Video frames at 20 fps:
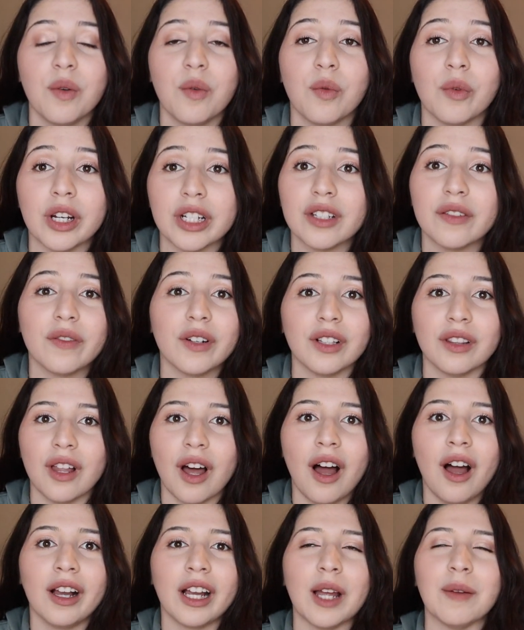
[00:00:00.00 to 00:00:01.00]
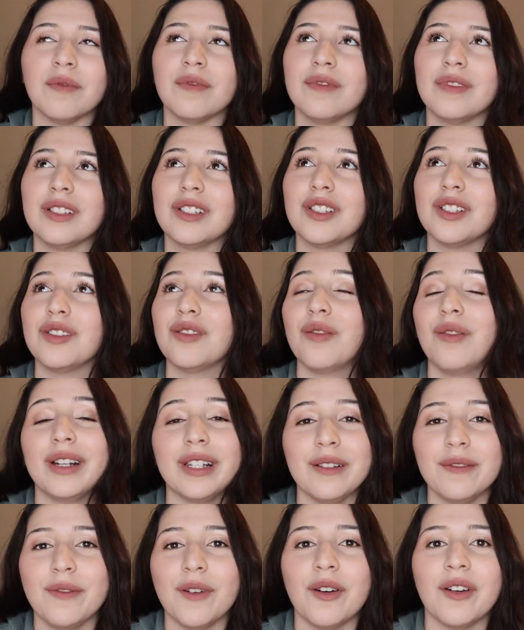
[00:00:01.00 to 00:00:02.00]
worked for long I'm
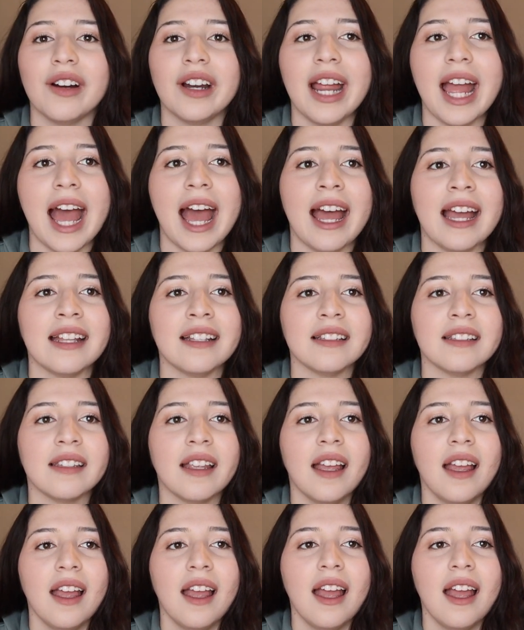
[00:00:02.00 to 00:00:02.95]
24 and